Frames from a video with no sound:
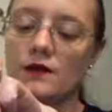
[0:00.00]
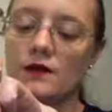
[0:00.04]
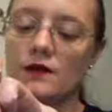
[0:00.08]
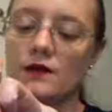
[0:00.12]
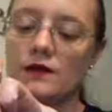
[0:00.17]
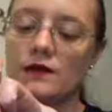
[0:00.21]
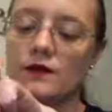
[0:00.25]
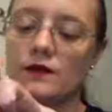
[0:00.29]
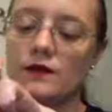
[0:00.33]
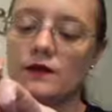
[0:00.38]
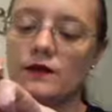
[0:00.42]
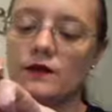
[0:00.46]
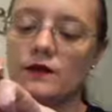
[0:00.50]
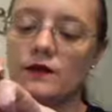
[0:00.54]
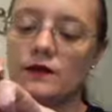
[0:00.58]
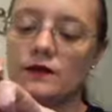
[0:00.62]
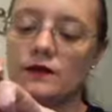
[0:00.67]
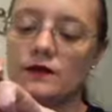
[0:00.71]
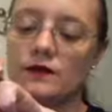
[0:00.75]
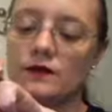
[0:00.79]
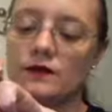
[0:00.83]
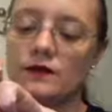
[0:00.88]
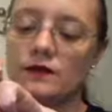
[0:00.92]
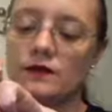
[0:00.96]

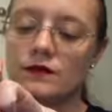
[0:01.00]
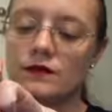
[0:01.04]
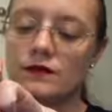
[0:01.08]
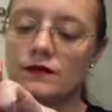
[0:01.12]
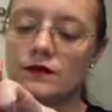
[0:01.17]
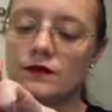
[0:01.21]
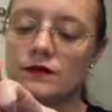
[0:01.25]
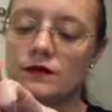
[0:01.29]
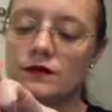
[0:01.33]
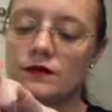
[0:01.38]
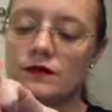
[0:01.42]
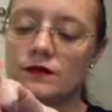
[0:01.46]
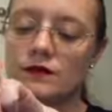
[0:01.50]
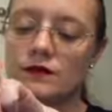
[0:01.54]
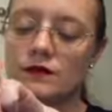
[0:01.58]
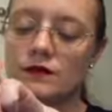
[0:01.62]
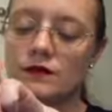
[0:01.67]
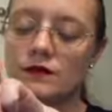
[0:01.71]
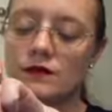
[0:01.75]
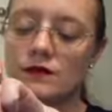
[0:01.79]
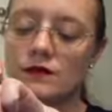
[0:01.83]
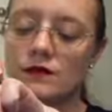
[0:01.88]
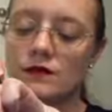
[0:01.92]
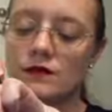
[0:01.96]

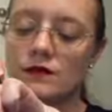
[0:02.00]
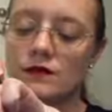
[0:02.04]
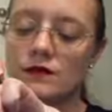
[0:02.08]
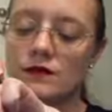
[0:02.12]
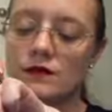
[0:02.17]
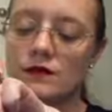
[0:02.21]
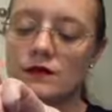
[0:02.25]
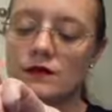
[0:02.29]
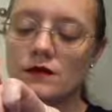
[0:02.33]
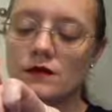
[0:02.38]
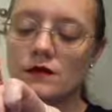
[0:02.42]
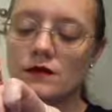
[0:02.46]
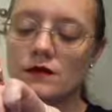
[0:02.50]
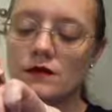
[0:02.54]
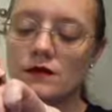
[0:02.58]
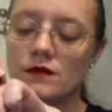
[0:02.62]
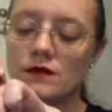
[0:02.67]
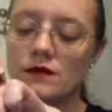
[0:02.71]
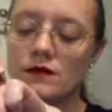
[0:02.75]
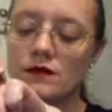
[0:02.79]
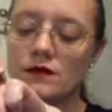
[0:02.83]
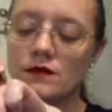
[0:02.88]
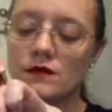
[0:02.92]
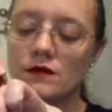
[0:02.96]

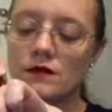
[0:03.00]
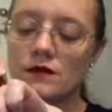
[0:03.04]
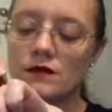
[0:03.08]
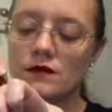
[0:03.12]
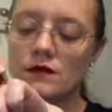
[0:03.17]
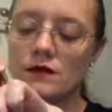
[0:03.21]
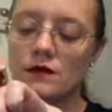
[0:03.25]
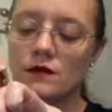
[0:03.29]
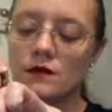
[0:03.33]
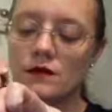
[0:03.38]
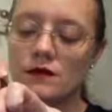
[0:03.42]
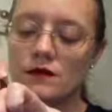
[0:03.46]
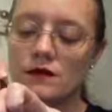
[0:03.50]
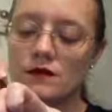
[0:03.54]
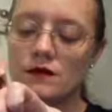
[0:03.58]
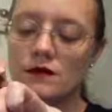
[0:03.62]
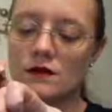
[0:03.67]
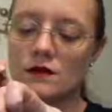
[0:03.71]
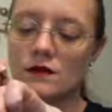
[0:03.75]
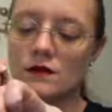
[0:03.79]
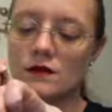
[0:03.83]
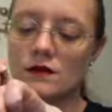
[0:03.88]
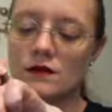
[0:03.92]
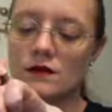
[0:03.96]

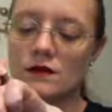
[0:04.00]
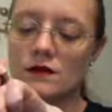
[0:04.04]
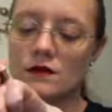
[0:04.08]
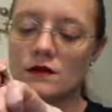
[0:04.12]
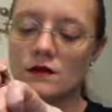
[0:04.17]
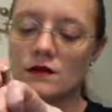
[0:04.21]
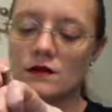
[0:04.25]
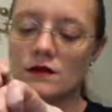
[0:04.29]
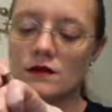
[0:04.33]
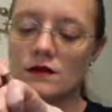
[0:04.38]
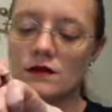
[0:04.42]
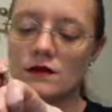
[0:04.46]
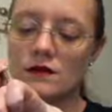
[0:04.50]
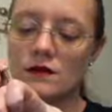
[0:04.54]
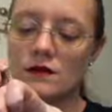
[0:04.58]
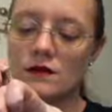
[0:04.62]
Nothing is said.